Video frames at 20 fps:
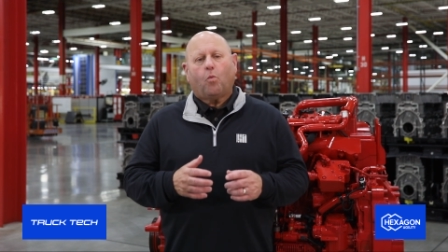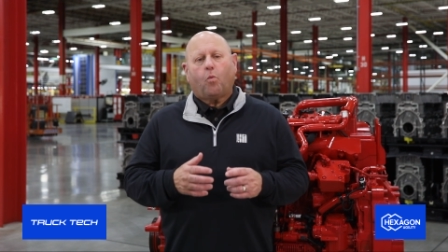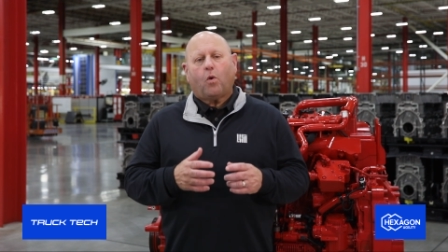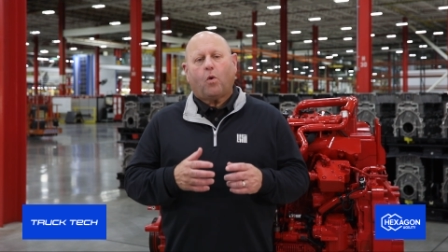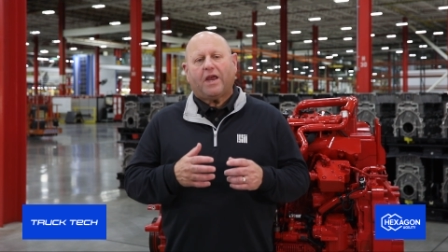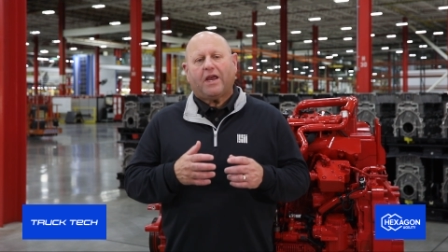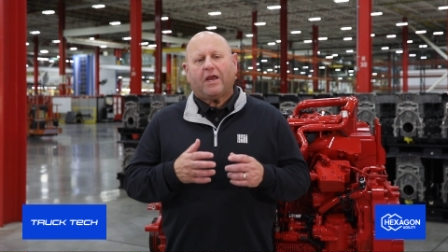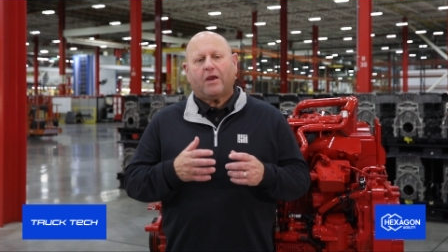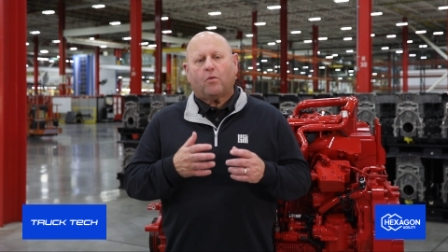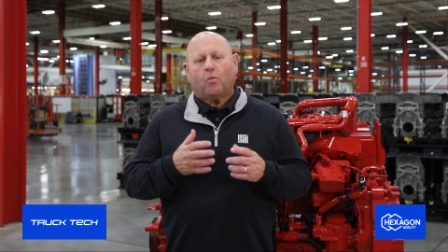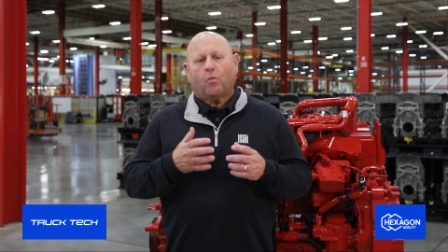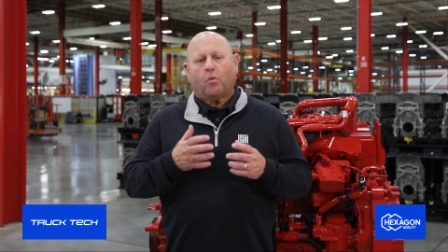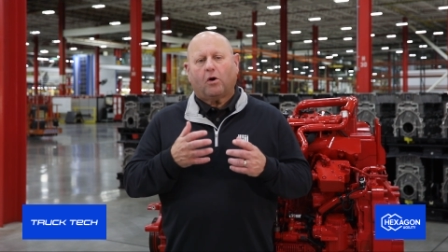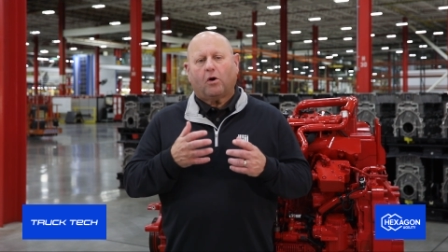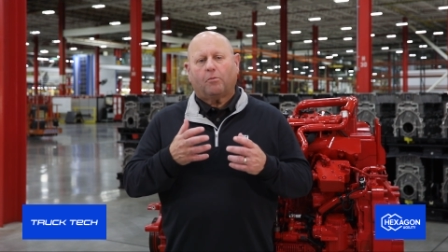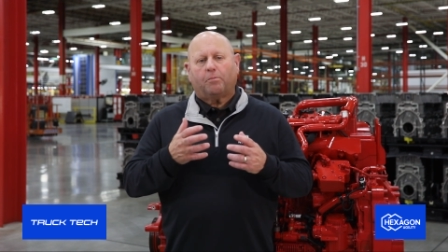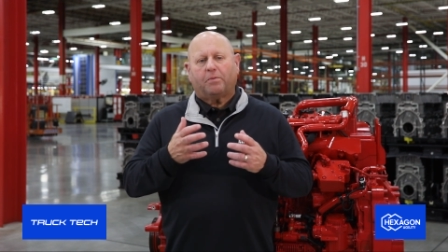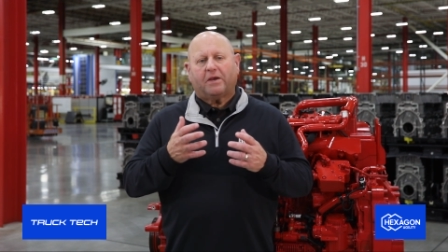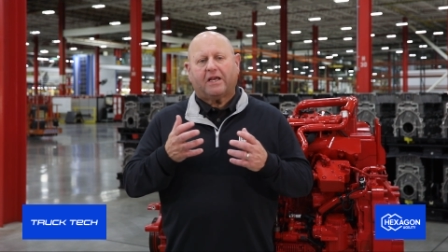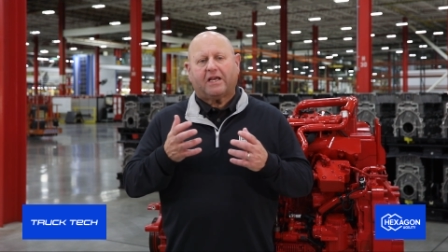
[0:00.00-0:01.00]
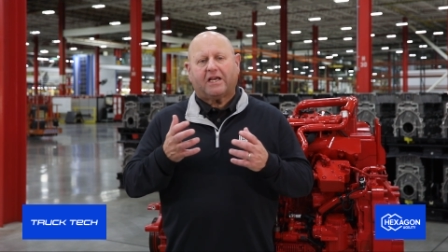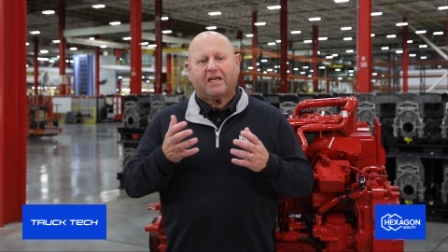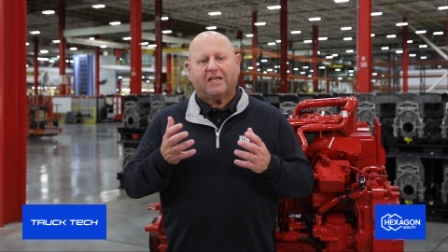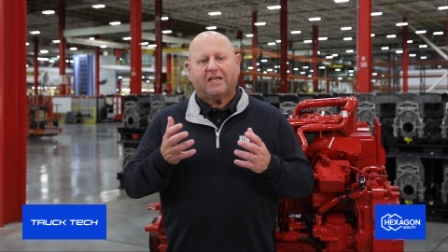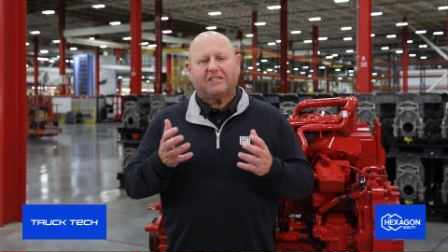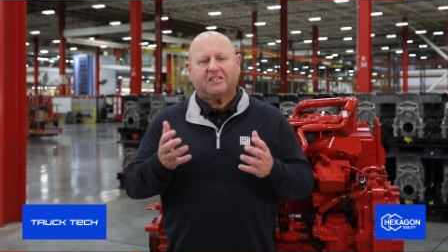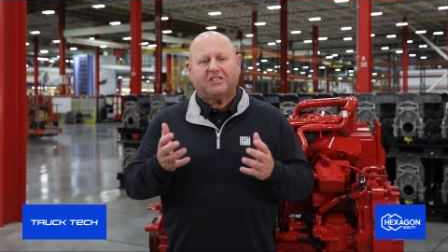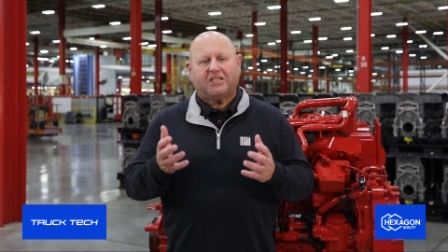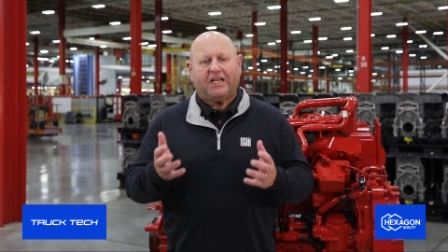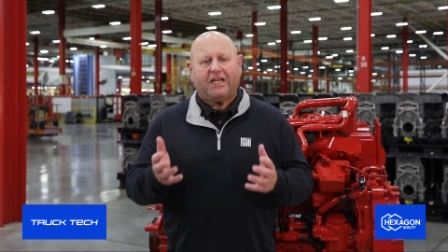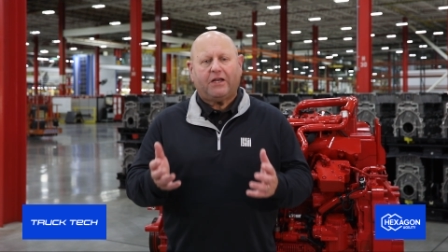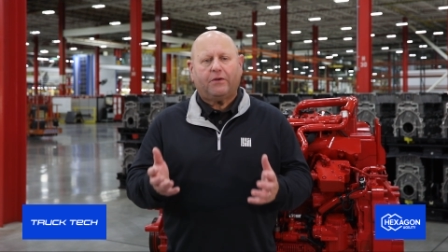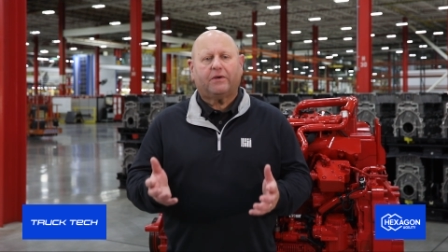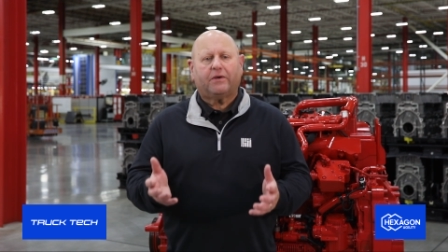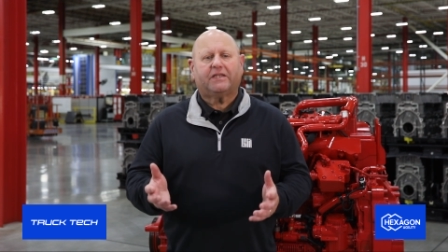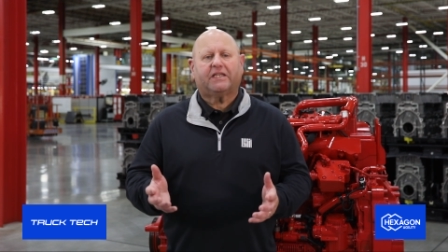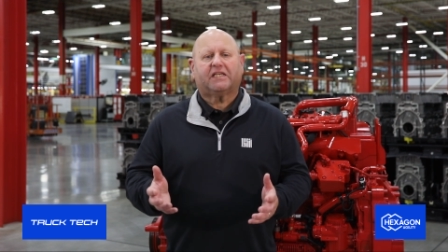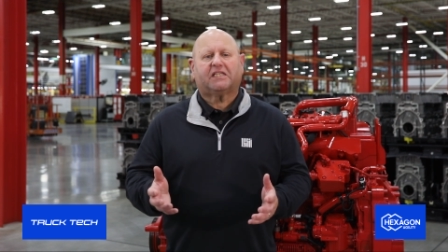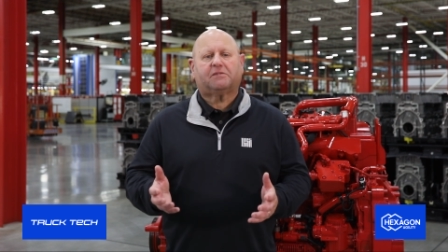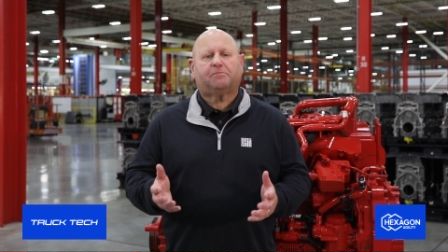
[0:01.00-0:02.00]
We will be
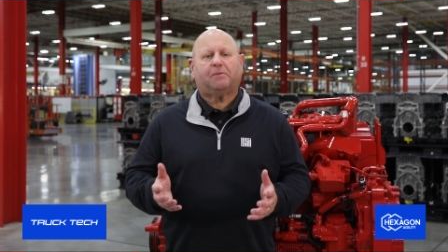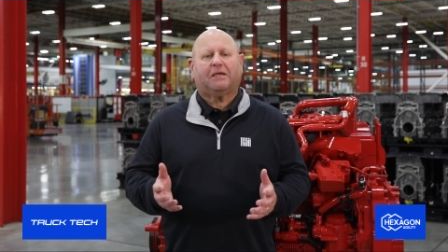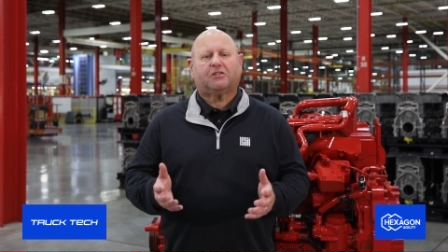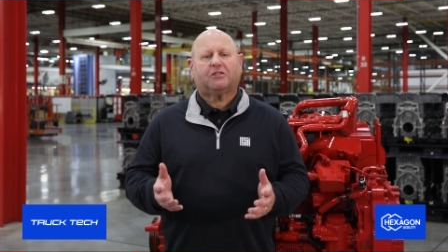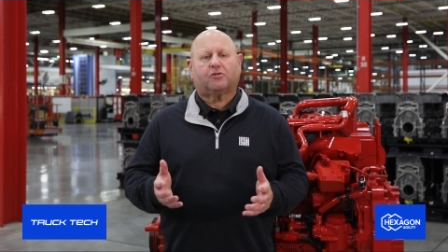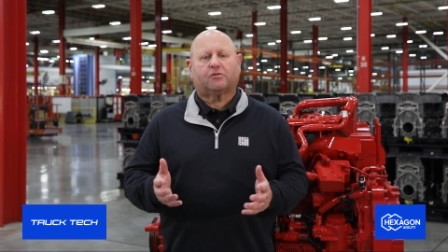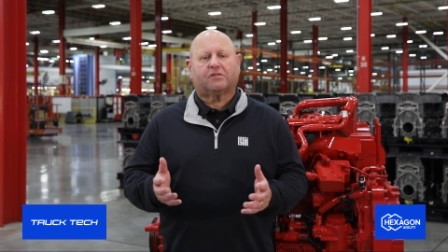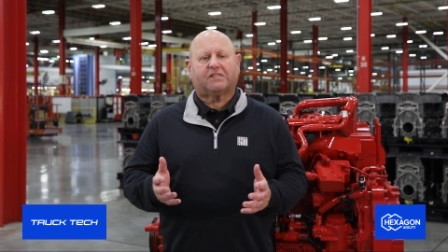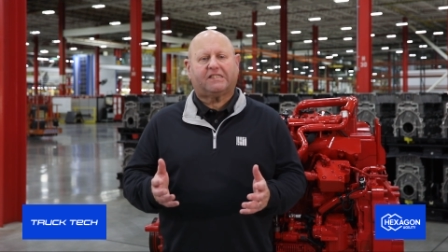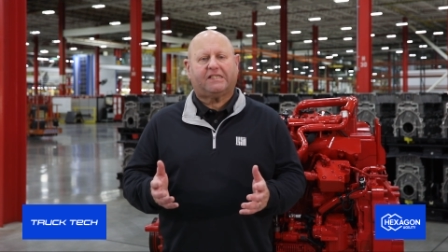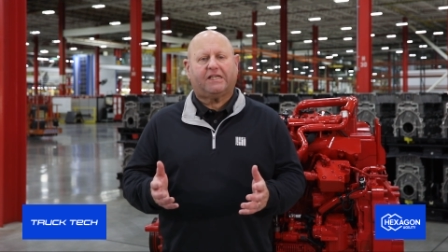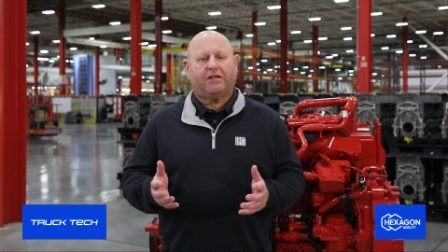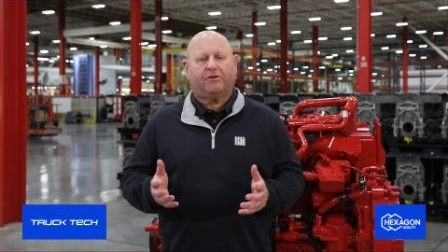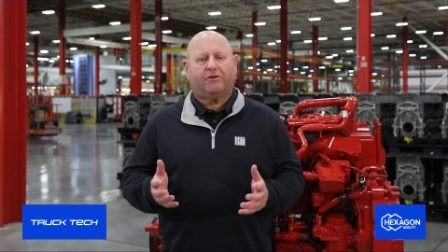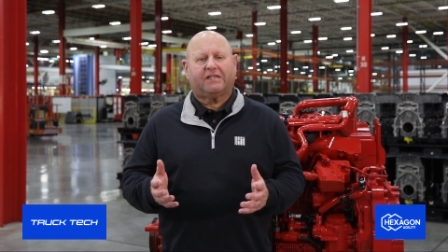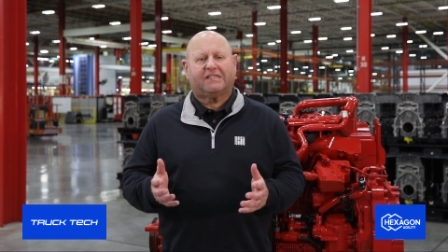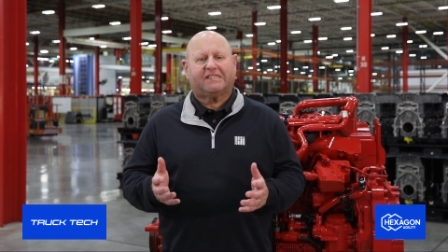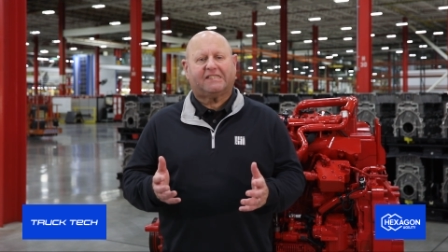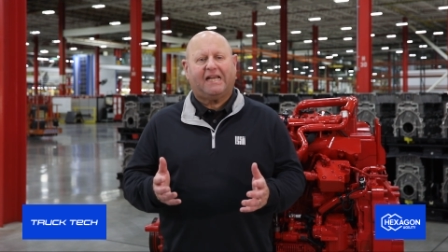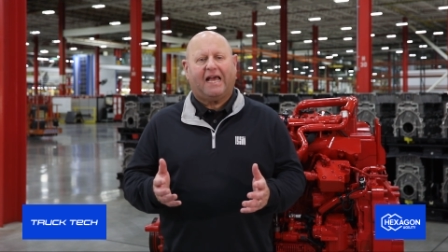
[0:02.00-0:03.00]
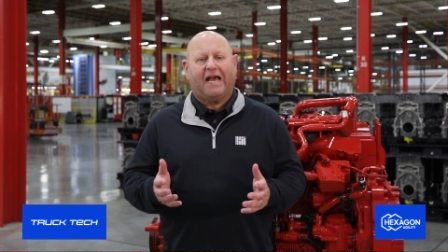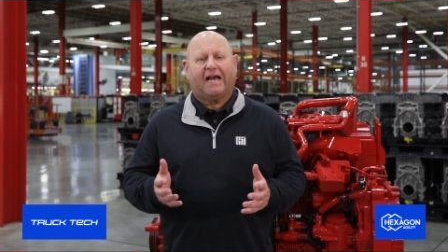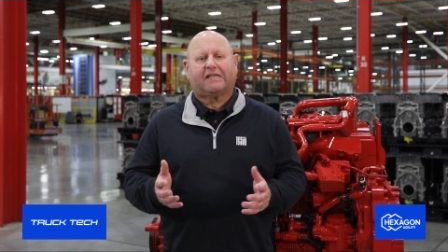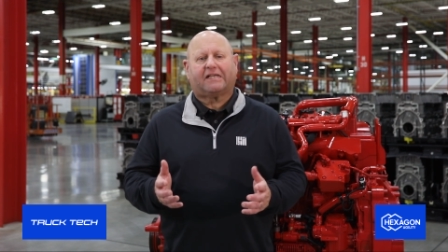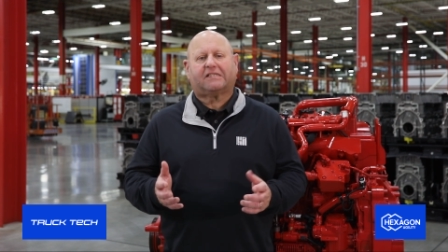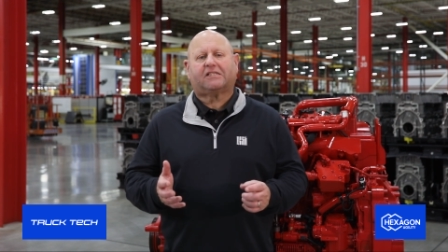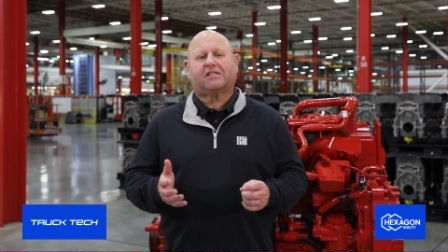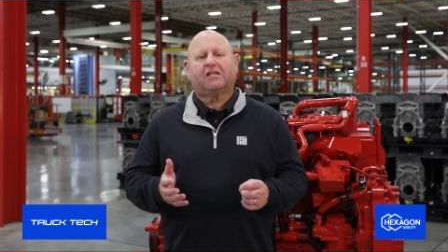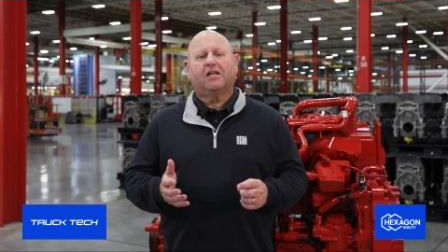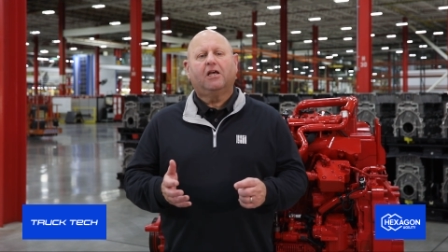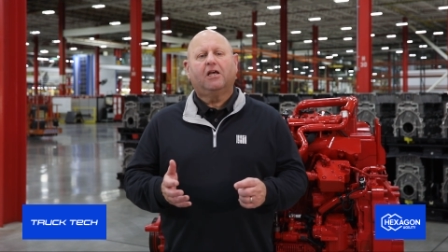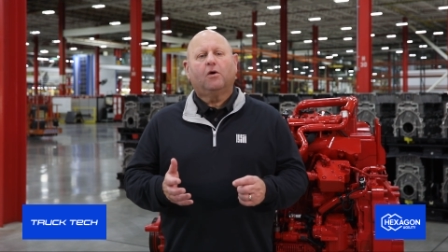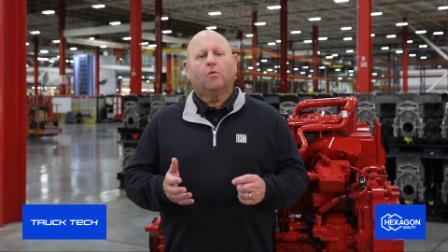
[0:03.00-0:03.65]
continuing this special series next